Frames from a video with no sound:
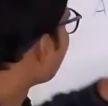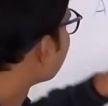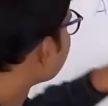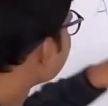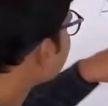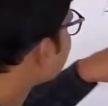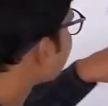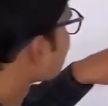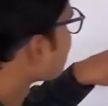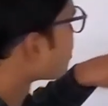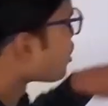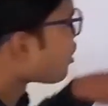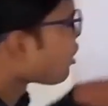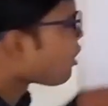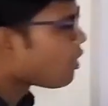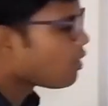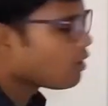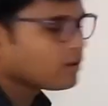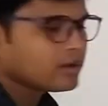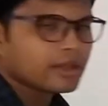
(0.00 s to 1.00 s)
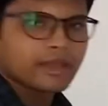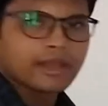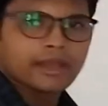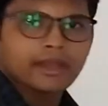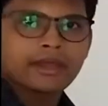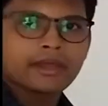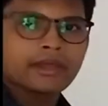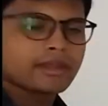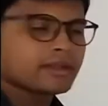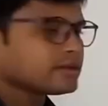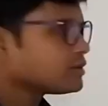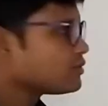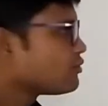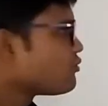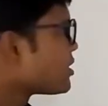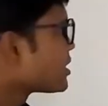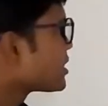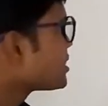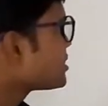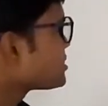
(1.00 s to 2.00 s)
this law,
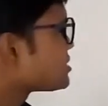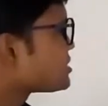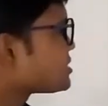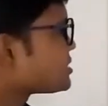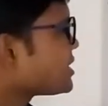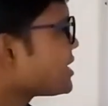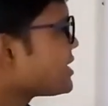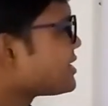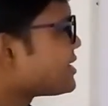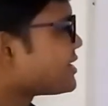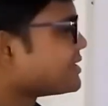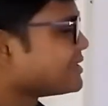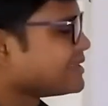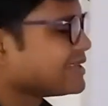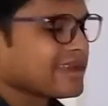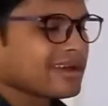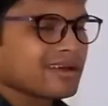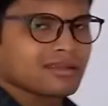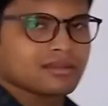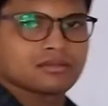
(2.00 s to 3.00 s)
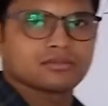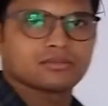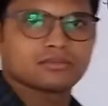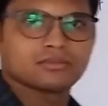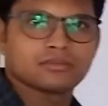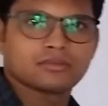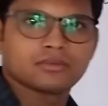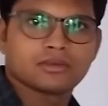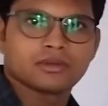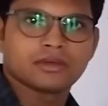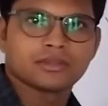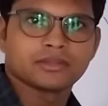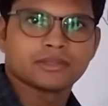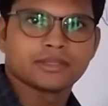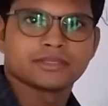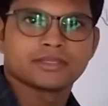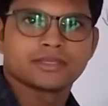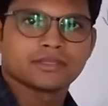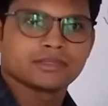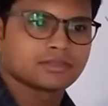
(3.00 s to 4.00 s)
and one can state that yeah,
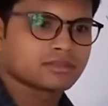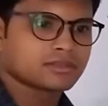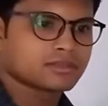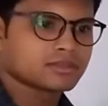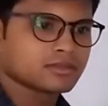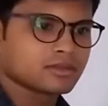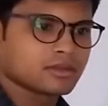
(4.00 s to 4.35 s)
this is